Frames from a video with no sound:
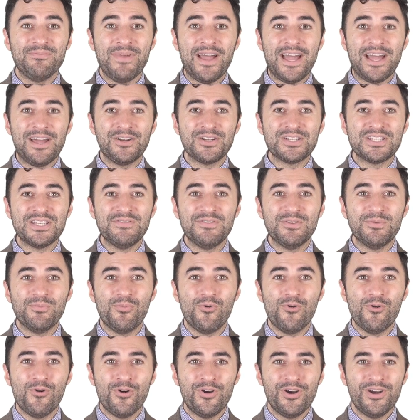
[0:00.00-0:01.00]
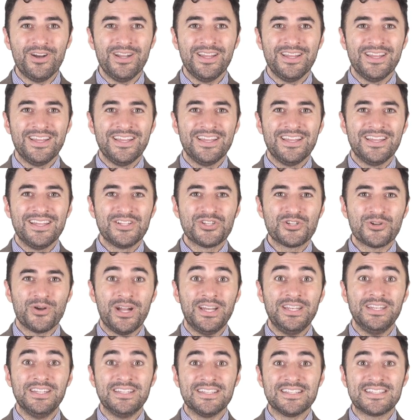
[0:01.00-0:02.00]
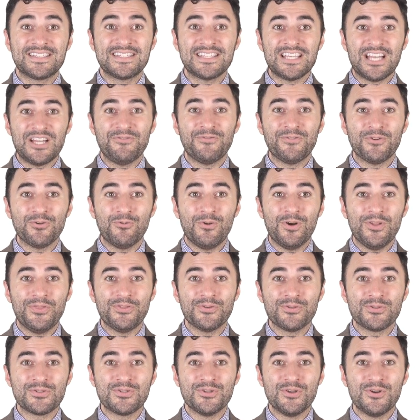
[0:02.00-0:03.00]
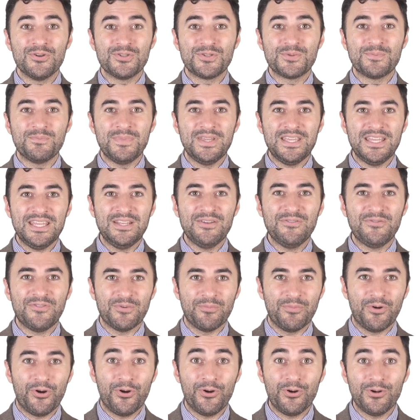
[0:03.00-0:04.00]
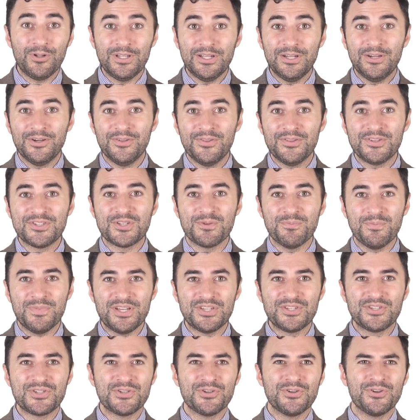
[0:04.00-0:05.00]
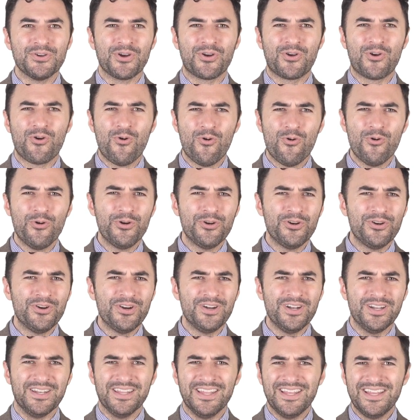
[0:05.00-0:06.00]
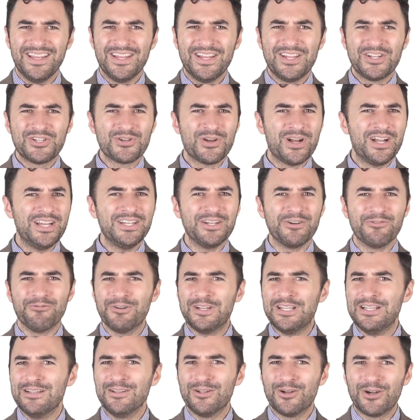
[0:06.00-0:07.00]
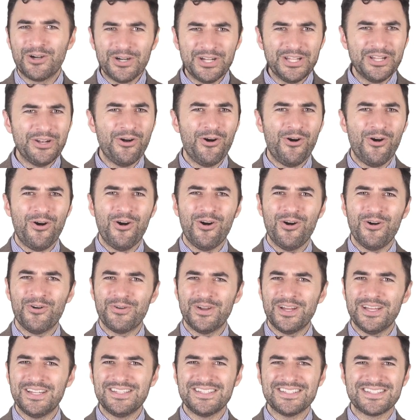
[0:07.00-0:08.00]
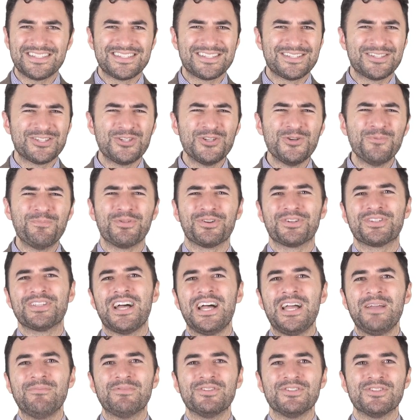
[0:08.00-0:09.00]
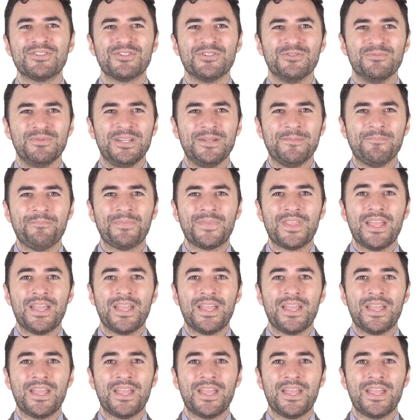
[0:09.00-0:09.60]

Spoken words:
matters even more, trying to decipher what those notes mean from earlier in the semester or quarter and trying to relearn it all, right? Just super time consuming.